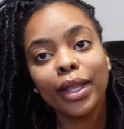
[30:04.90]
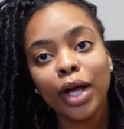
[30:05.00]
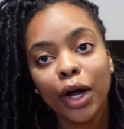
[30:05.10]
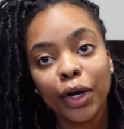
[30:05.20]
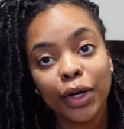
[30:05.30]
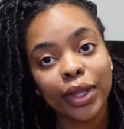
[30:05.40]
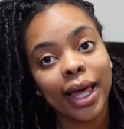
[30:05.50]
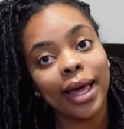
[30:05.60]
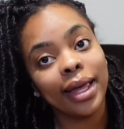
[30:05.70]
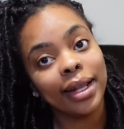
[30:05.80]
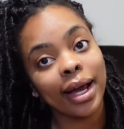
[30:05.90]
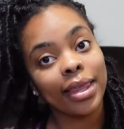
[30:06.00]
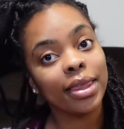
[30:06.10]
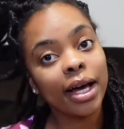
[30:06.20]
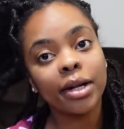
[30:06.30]
longer than I
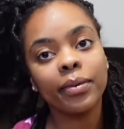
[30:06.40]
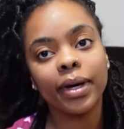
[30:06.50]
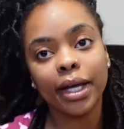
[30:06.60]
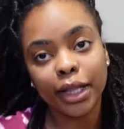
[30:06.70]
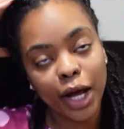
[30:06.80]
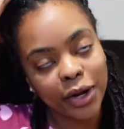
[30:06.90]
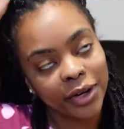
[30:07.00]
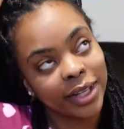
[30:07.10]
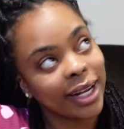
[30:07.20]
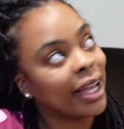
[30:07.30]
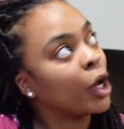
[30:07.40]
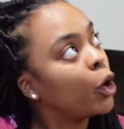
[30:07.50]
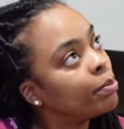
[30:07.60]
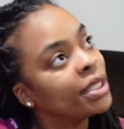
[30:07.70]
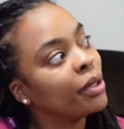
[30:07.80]
thought it would, longer than I
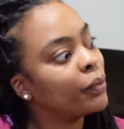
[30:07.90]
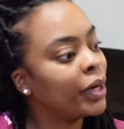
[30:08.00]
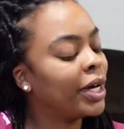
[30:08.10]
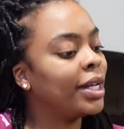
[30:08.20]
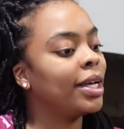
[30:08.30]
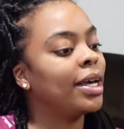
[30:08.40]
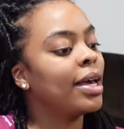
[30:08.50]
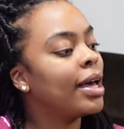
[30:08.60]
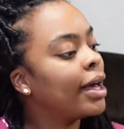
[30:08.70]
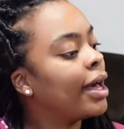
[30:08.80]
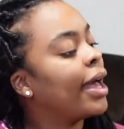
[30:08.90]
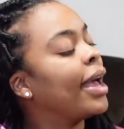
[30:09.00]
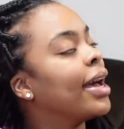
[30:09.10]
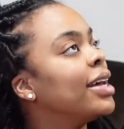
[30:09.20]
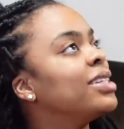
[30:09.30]
hoped it would.
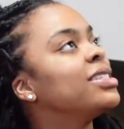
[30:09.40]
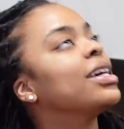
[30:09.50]
And